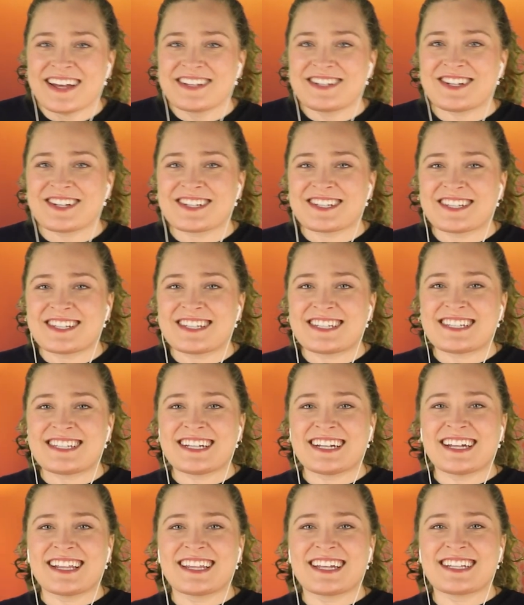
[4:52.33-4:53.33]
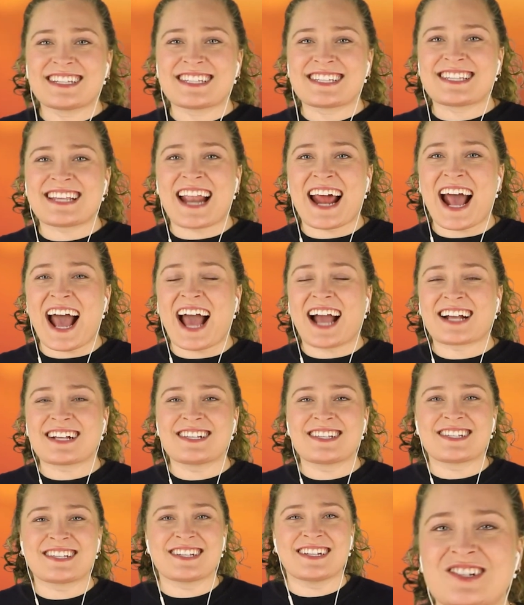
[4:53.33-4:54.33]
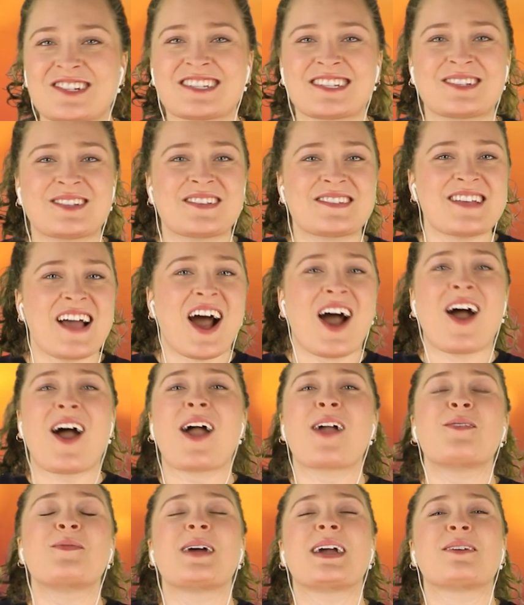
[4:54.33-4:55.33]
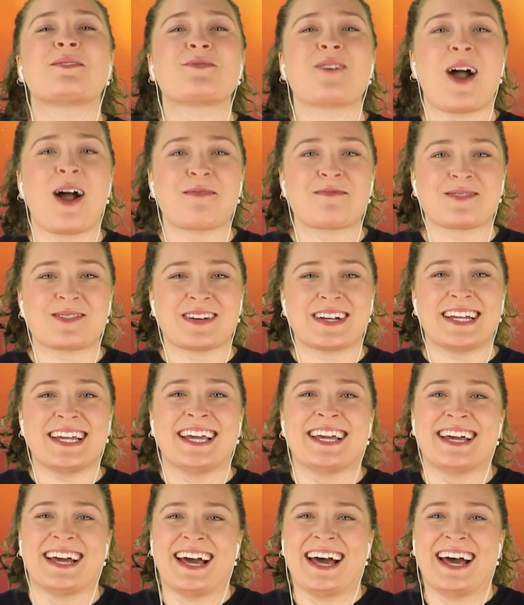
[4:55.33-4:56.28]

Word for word: just stealing snacks. Just highway robbery.